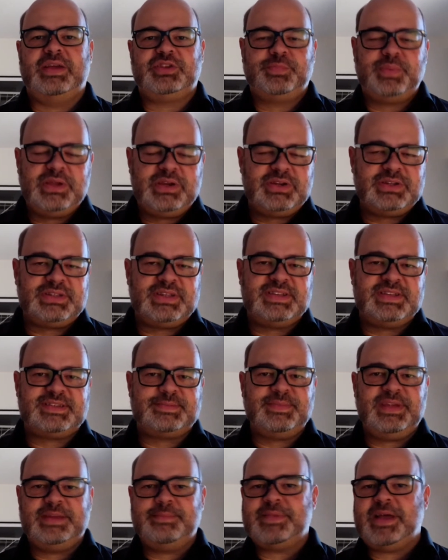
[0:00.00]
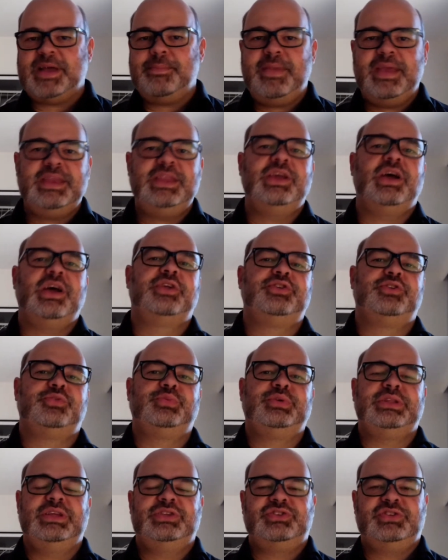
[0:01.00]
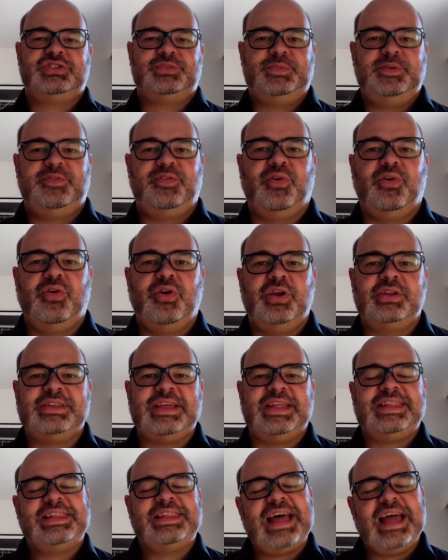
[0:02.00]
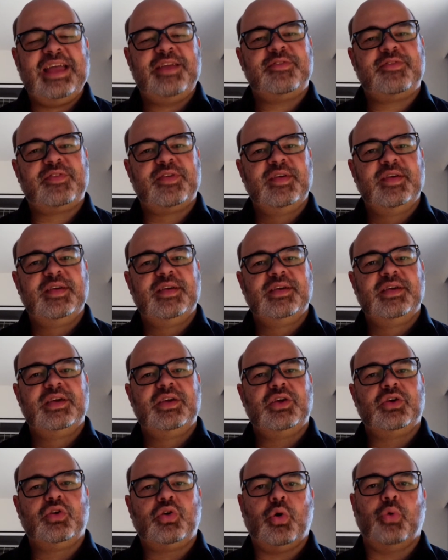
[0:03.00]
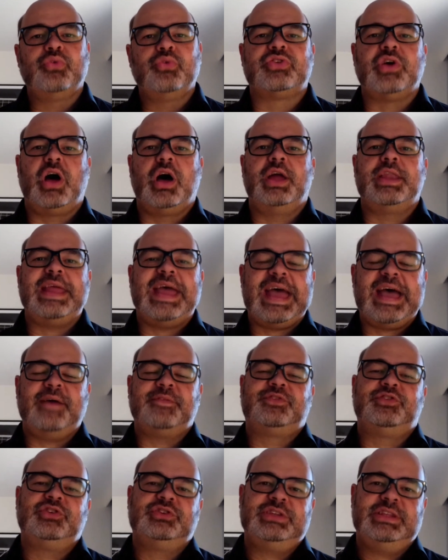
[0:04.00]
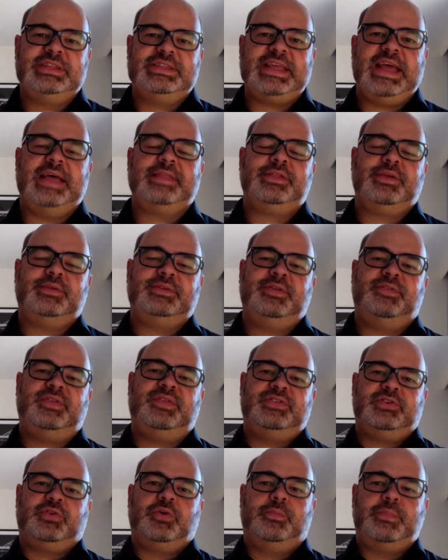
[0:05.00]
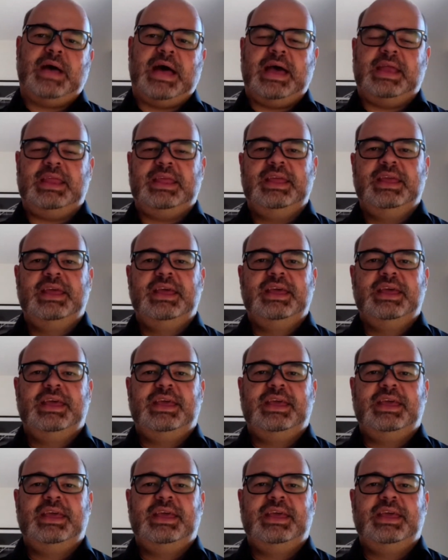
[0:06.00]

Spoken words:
by Spiritism and by many other religions before, that life goes on after the death of the physical body,